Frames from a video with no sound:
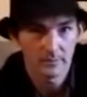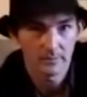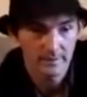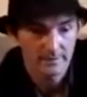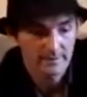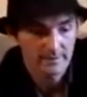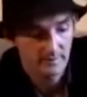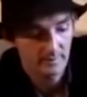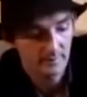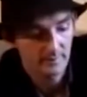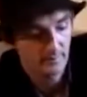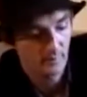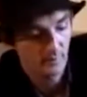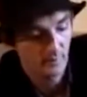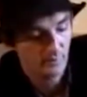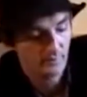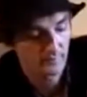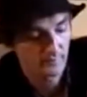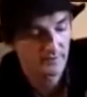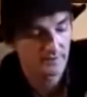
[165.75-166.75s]
makes it a bit
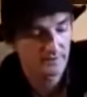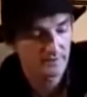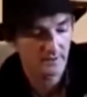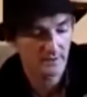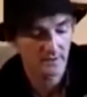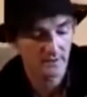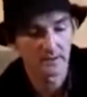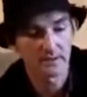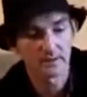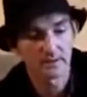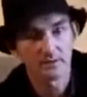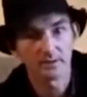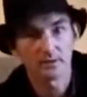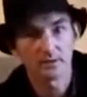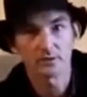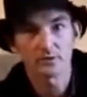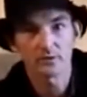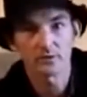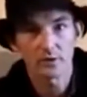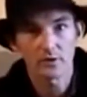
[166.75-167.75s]
more convincing,
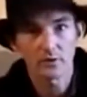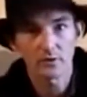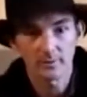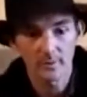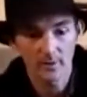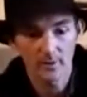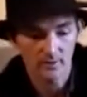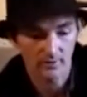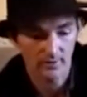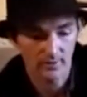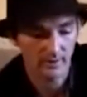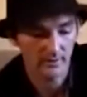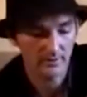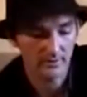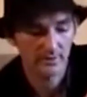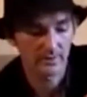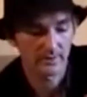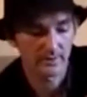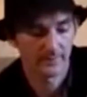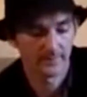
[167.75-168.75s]
you can show the bottle
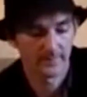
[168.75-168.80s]
round.